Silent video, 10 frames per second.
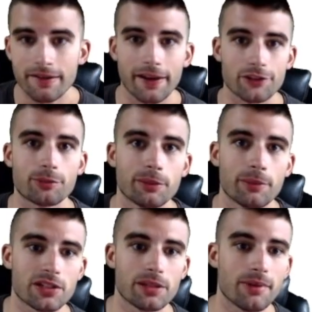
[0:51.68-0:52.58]
now's pretty
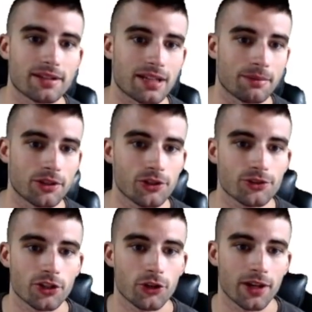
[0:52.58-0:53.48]
much the best time to do
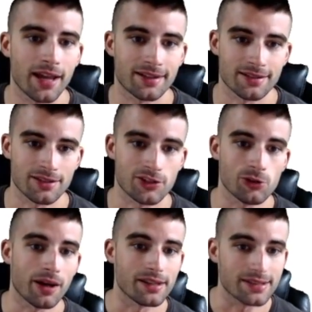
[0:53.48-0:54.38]
so. You get access into
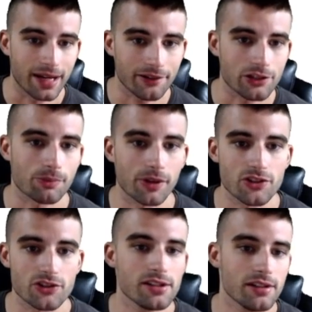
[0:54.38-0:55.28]
my entire
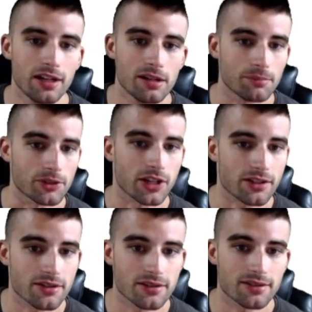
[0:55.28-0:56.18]
spreadsheet.
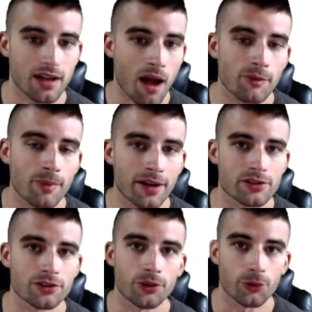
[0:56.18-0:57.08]
Projections,
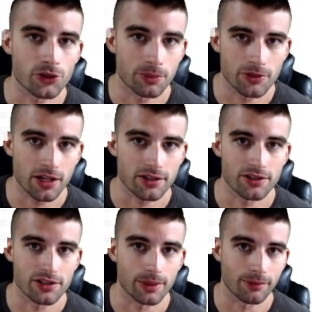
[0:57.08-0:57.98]
optimizer, ownership
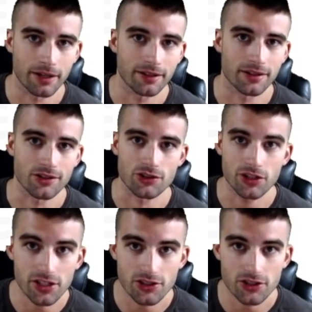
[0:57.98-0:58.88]
projections, my rankings,
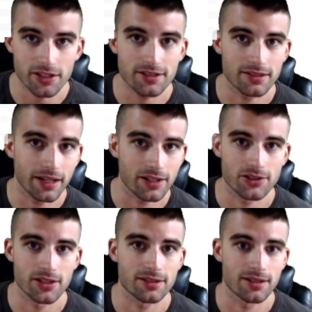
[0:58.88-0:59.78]
cheat sheets, data
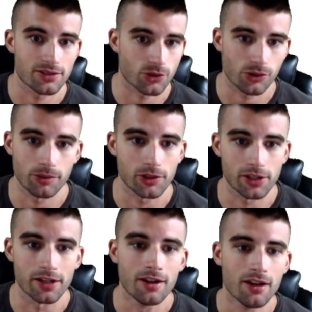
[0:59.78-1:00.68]
sheets, Discord
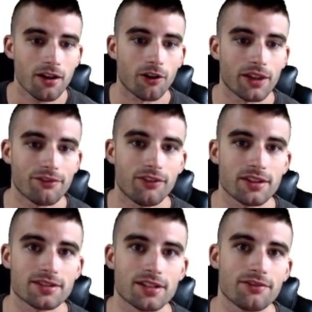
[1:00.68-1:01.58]
community, all that fun
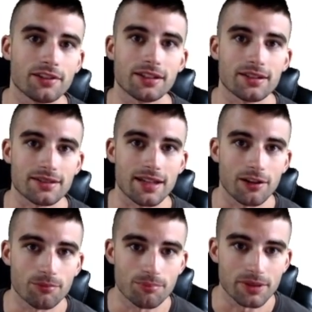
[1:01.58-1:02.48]
stuff. Link is
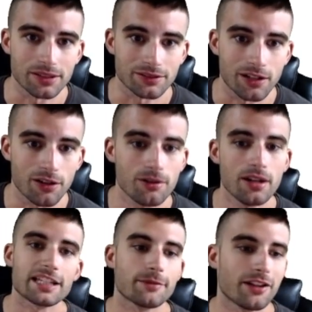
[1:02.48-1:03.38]
down below.
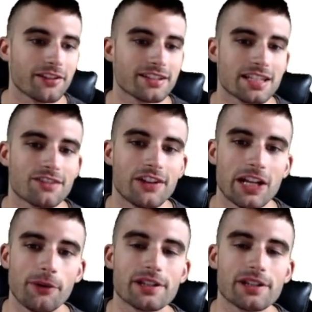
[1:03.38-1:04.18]
Last but not least, this video